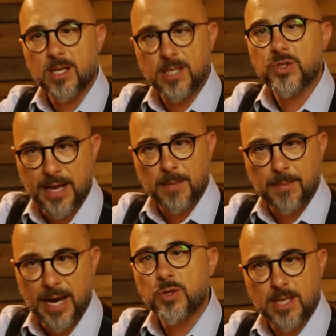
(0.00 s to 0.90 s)
I gotta
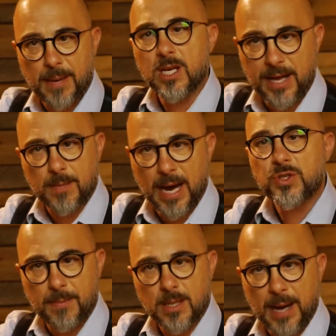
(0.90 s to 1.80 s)
drink the wine,
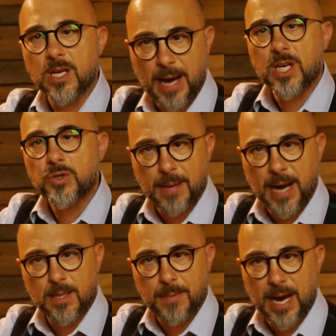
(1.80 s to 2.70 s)
not you.
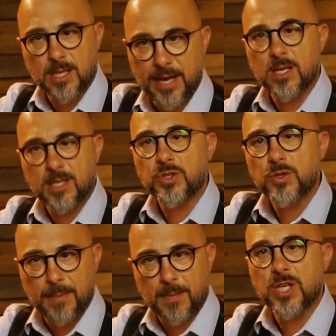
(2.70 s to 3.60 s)
So
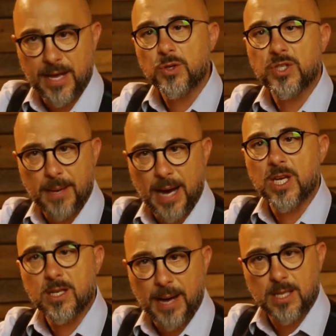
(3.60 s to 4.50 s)
I
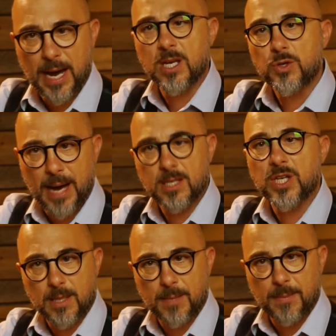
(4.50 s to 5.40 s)
cheer to you
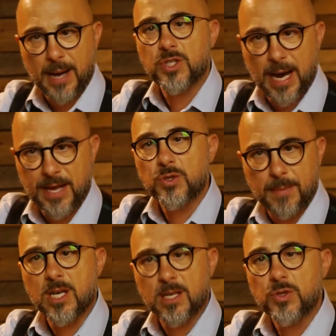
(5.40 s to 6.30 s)
people,
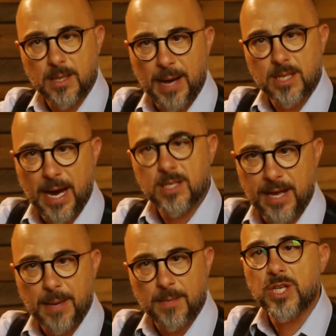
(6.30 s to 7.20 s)
wine lovers.
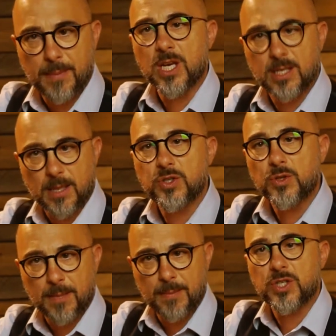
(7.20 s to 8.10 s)
Follow me on
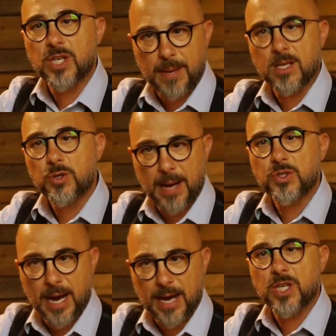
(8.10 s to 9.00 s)
my YouTube
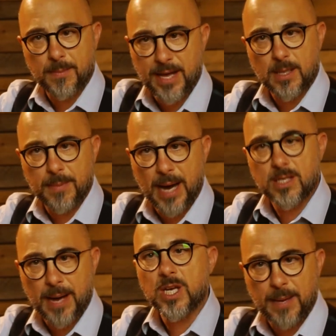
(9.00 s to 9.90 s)
channel if you haven't
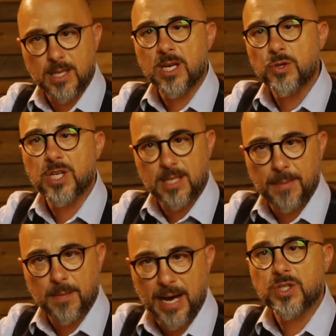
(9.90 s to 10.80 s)
done it yet.
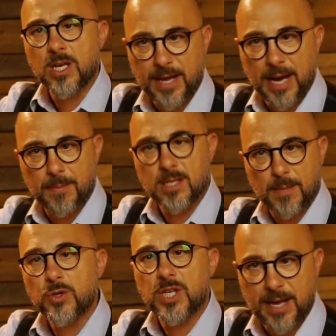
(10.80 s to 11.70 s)
Please drop your
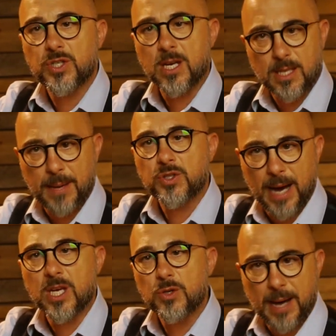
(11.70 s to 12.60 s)
comments.
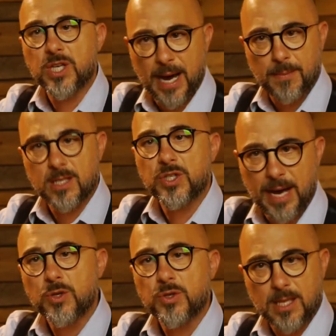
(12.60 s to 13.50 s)
I'll be
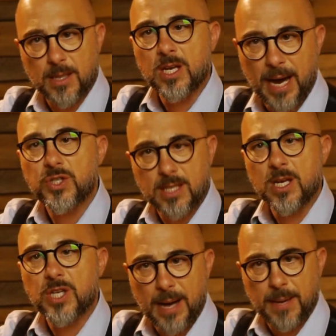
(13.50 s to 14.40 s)
answering
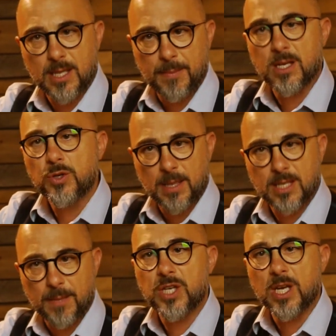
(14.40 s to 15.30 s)
each and every one
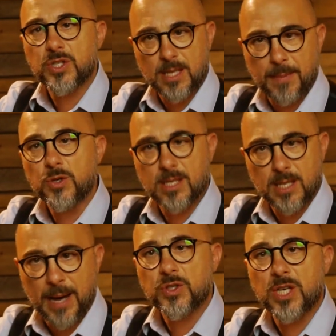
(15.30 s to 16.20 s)
of them. And
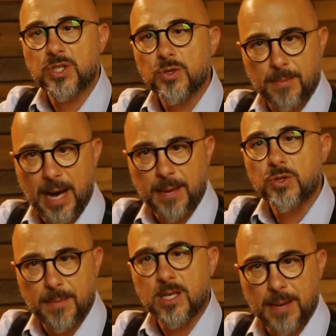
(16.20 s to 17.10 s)
follow me also on my
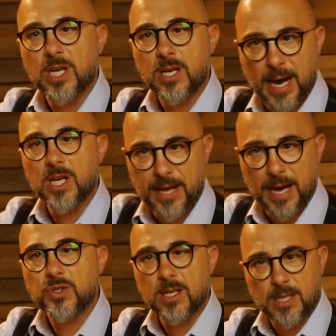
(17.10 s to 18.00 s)
social medias,
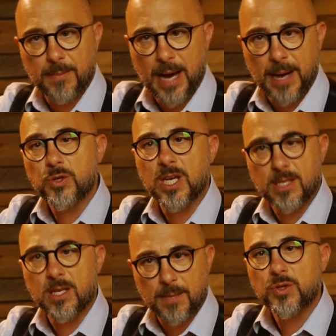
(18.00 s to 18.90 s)

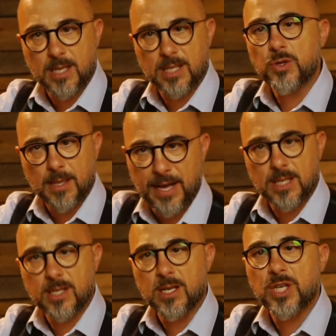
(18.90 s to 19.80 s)

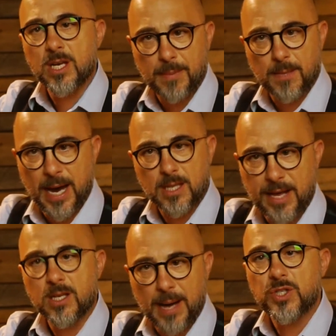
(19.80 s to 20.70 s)
Filippo.Bartolotta on Instagram
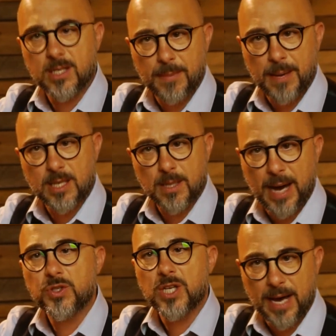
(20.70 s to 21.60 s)
and all the other
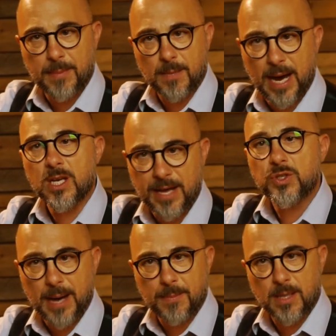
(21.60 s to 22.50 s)
stuff that is out
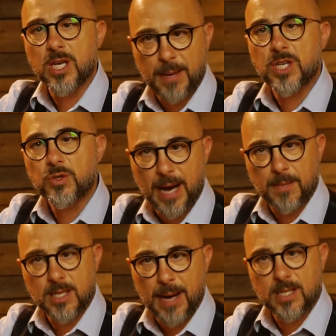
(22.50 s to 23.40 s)
there. And for
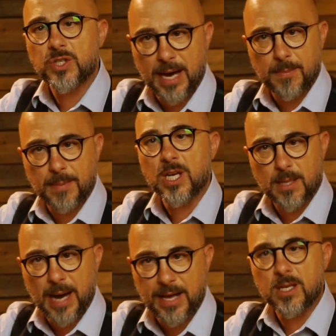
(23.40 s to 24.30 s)
me,
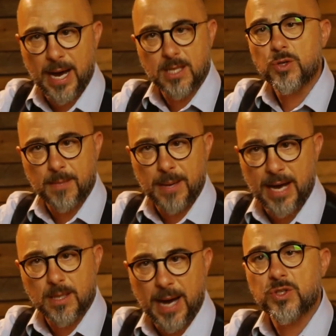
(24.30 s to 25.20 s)
this is all from
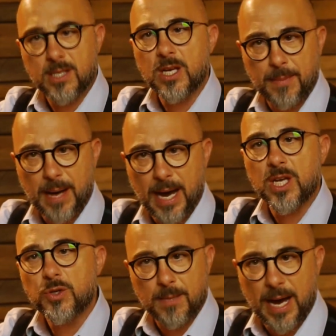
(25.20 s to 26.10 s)
the Italian
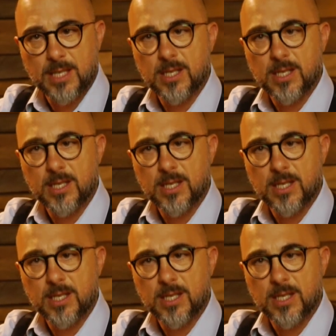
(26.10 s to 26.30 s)
winelands.